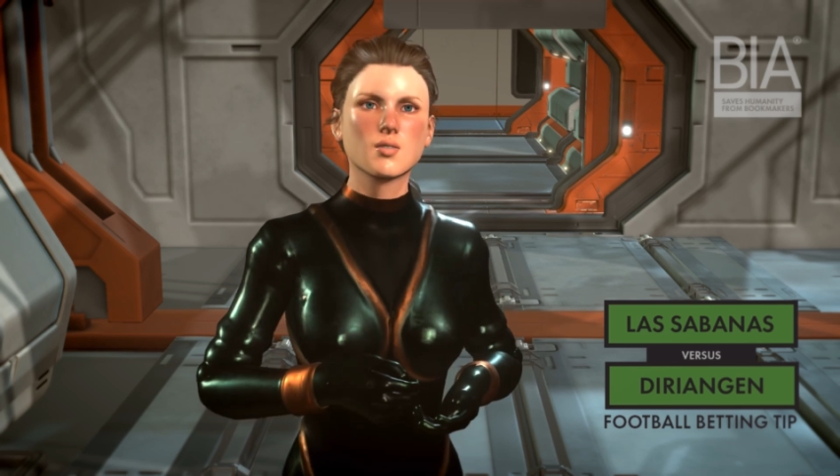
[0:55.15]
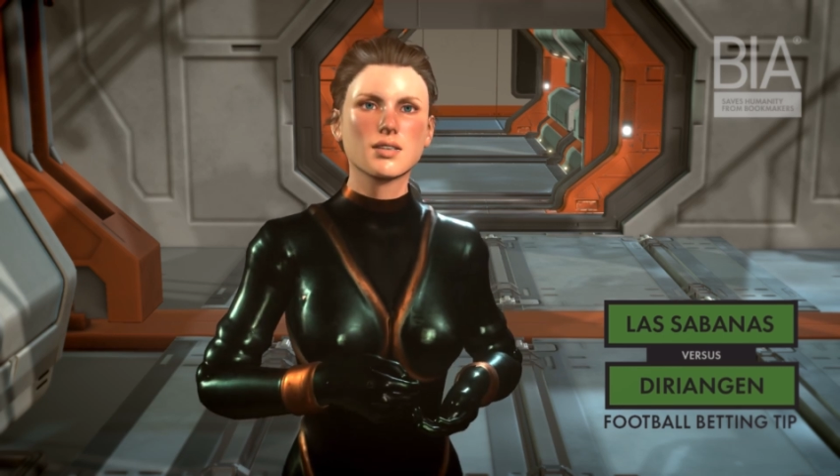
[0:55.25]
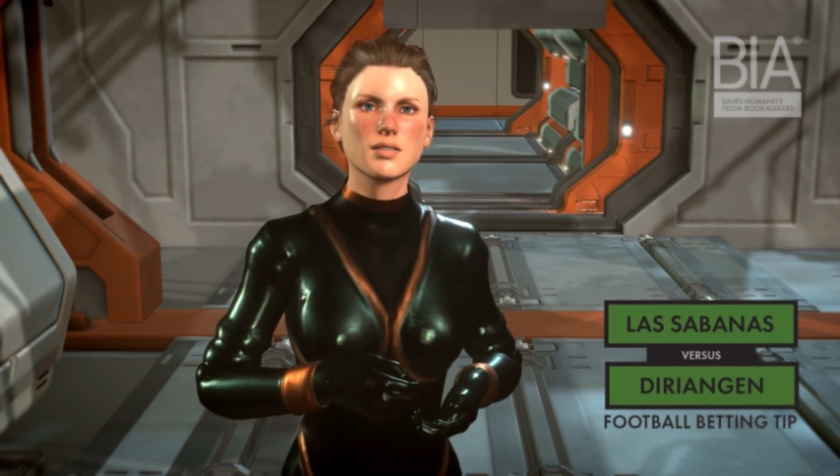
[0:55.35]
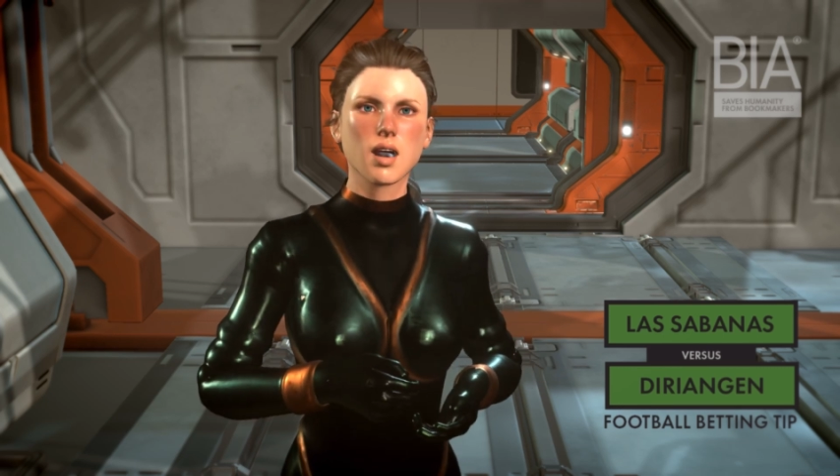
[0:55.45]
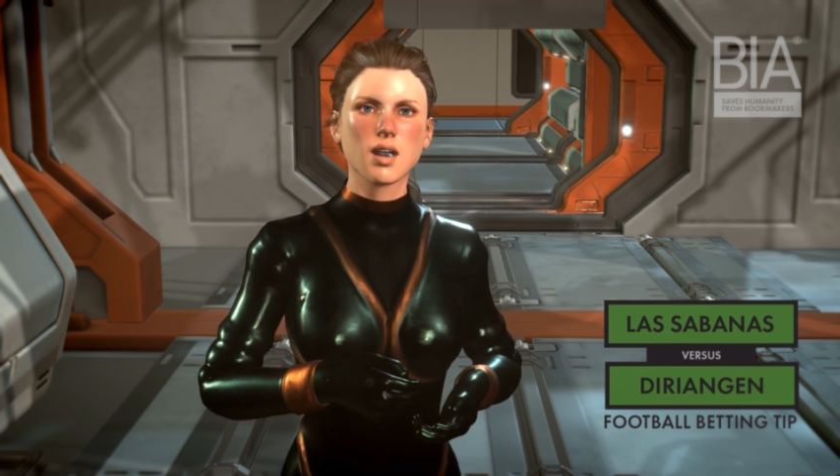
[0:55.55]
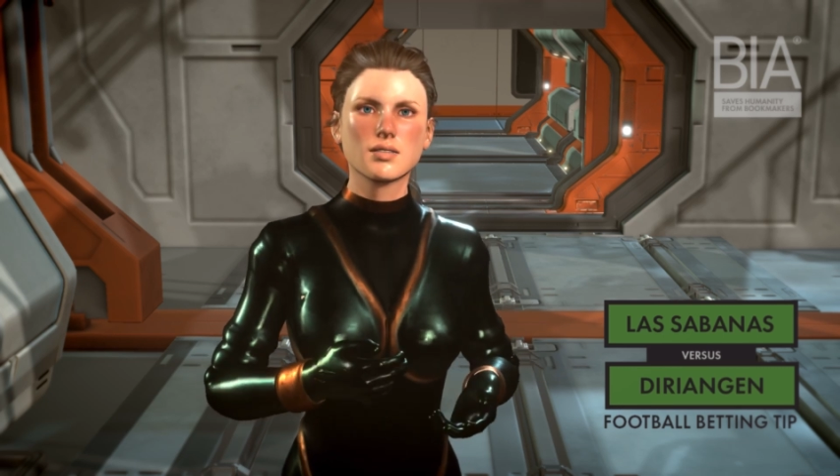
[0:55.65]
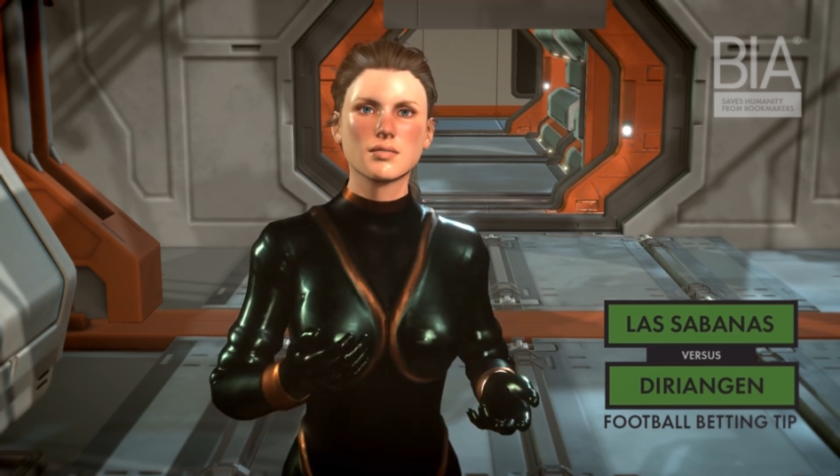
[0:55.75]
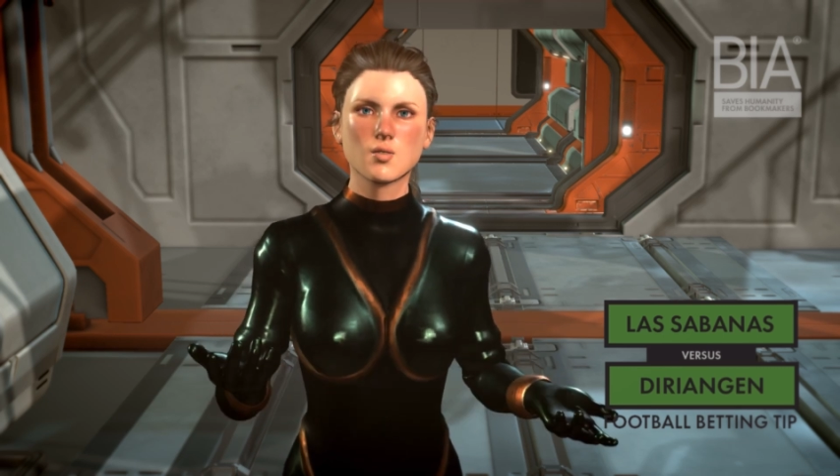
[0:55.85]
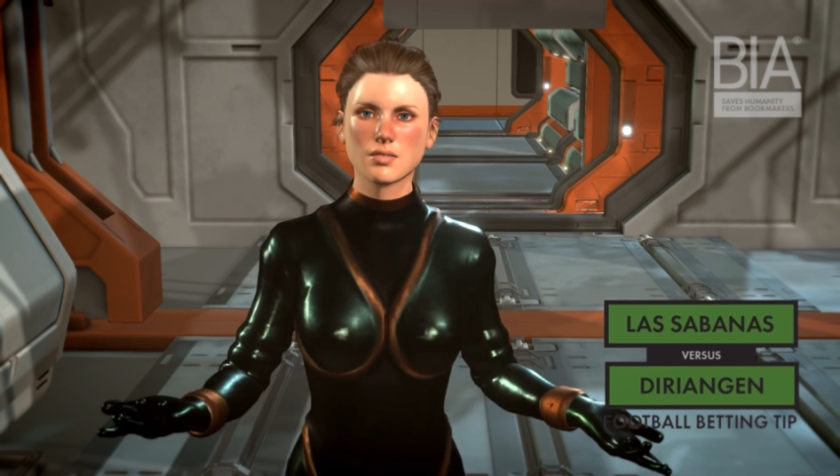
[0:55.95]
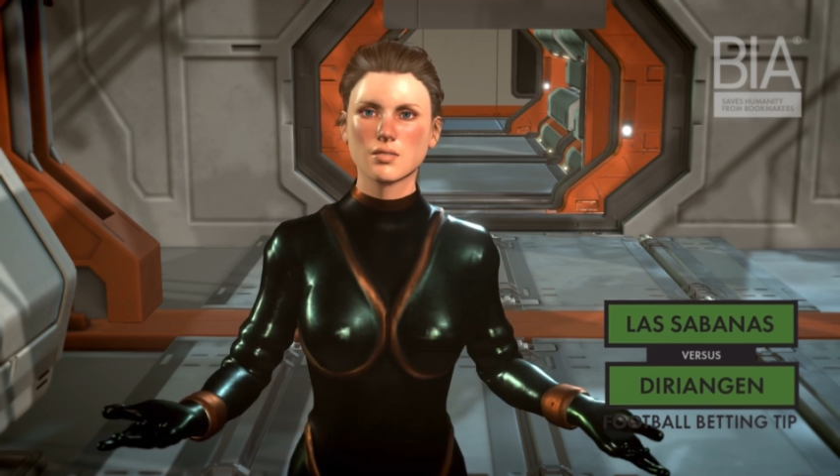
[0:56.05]
away
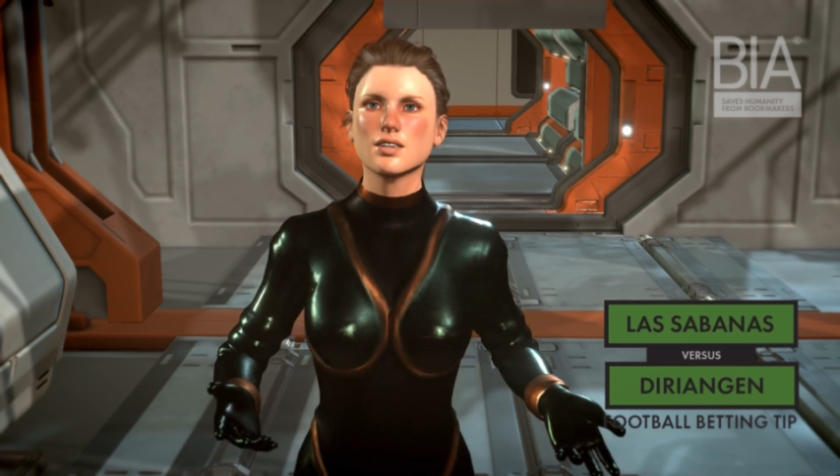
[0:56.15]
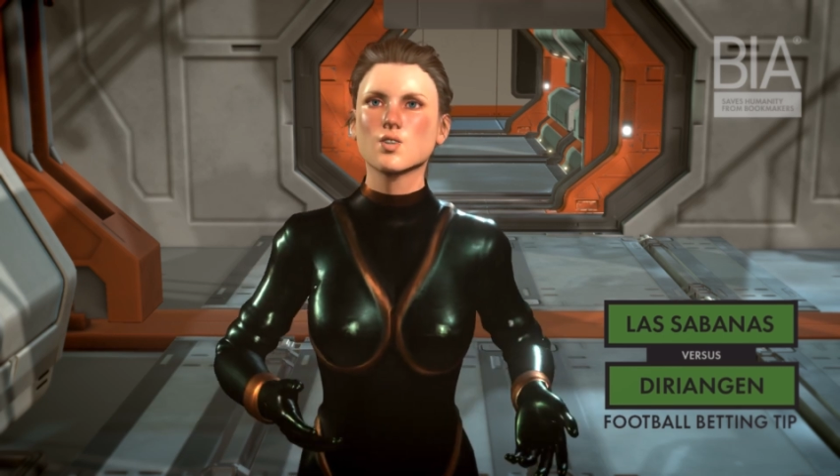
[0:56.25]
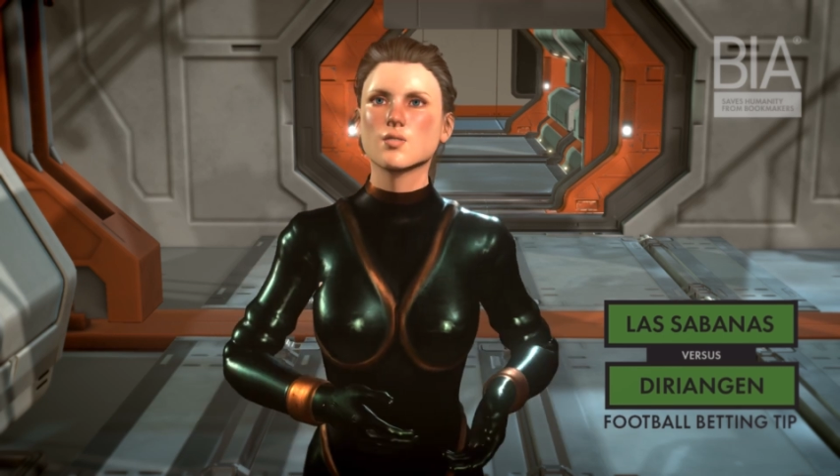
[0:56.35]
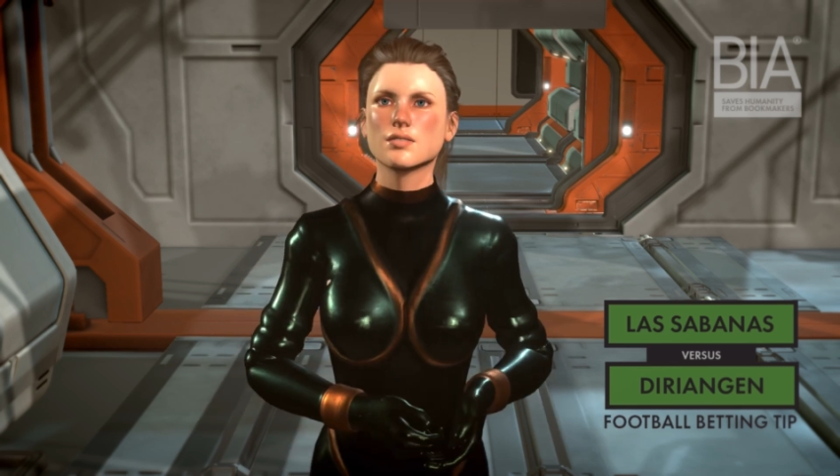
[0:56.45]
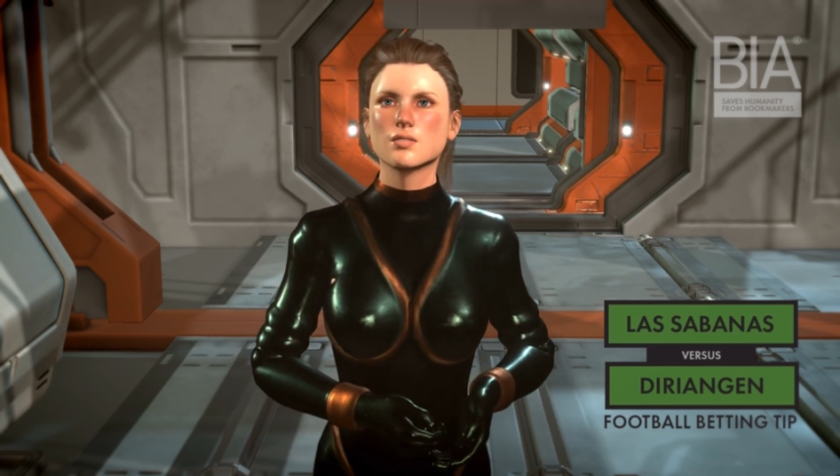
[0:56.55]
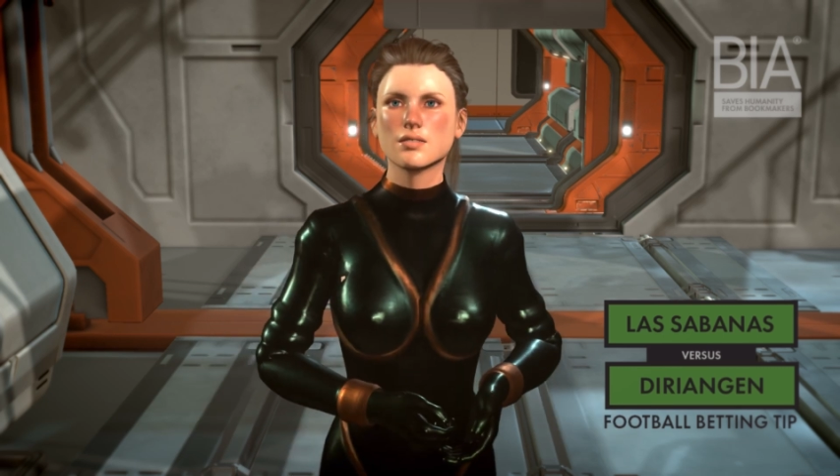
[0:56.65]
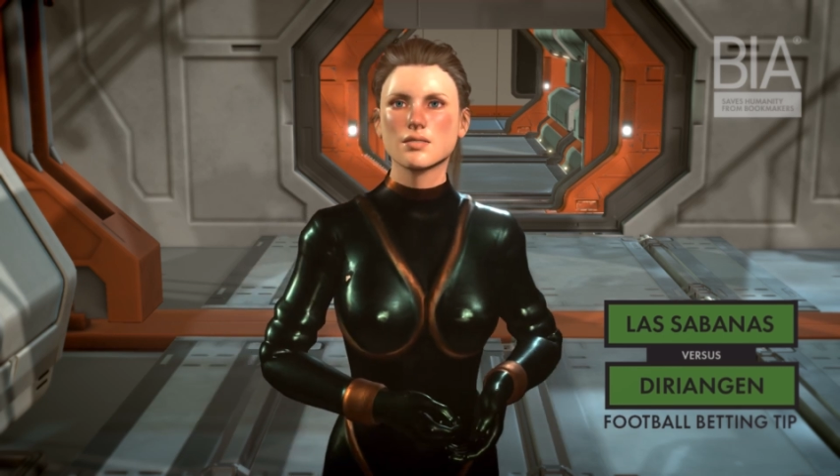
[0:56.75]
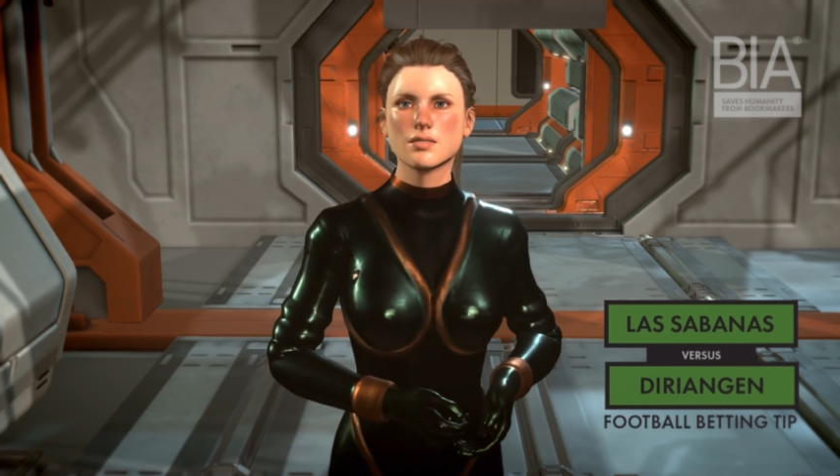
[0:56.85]
43%.